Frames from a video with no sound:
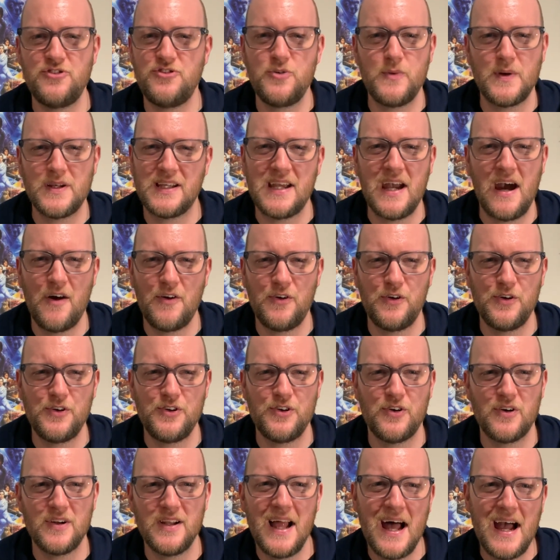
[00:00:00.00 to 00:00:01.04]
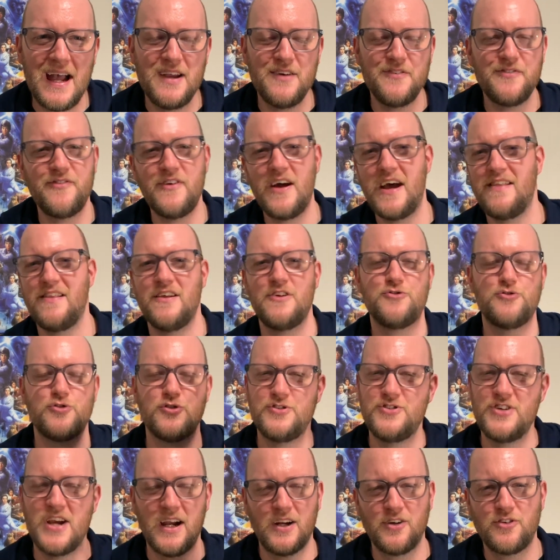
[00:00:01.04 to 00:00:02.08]
you encounter in your life and the
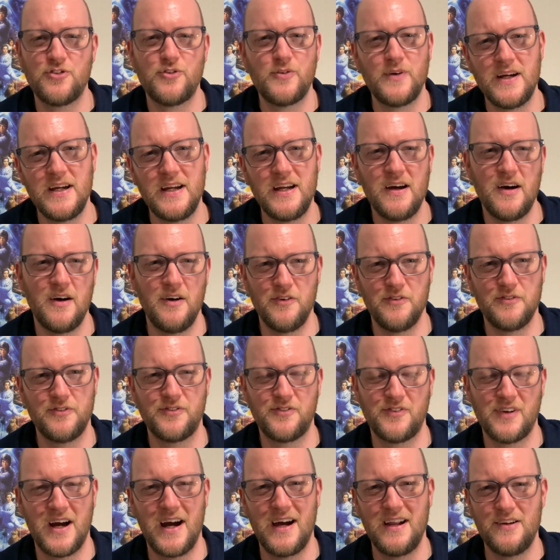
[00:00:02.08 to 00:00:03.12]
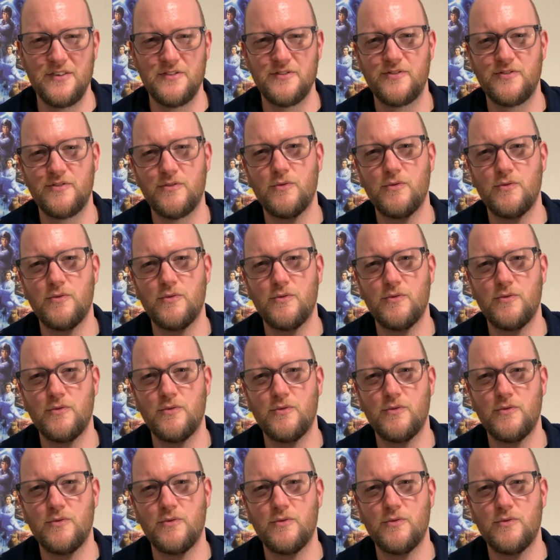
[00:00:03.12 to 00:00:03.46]
trajectory of kind of